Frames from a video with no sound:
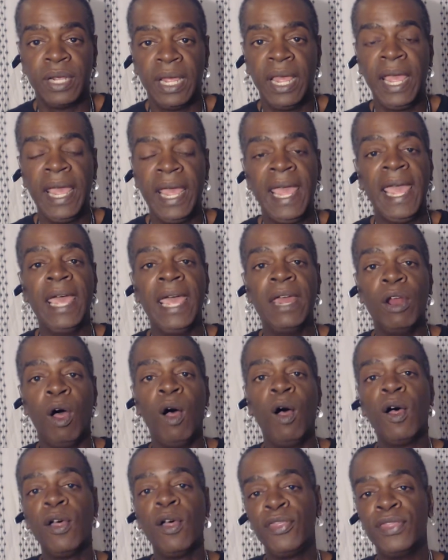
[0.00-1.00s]
And
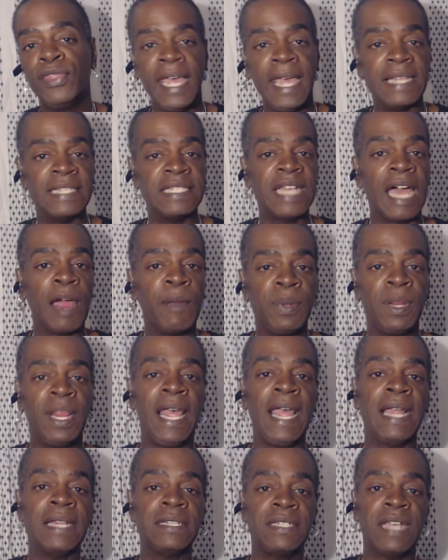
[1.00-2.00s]
all things, our
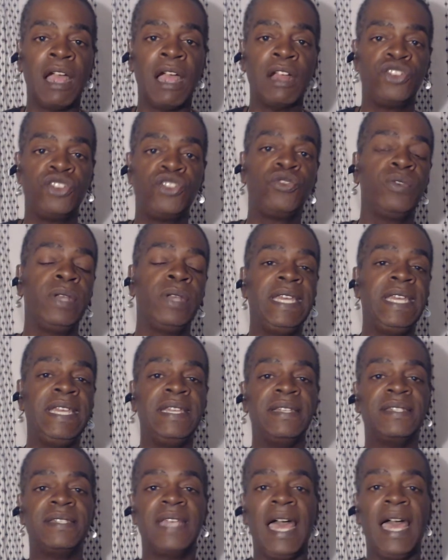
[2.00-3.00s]
plants, our
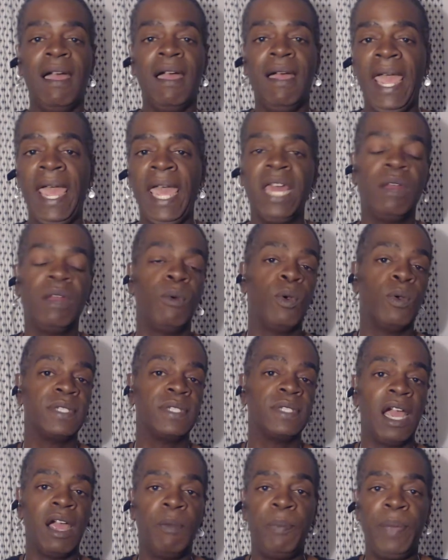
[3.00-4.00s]
trees, our animals,
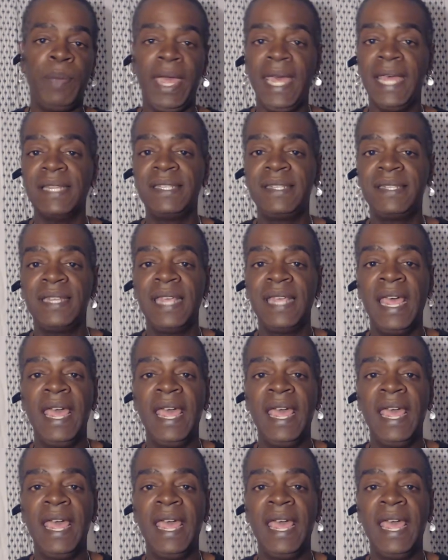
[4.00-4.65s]
our pets,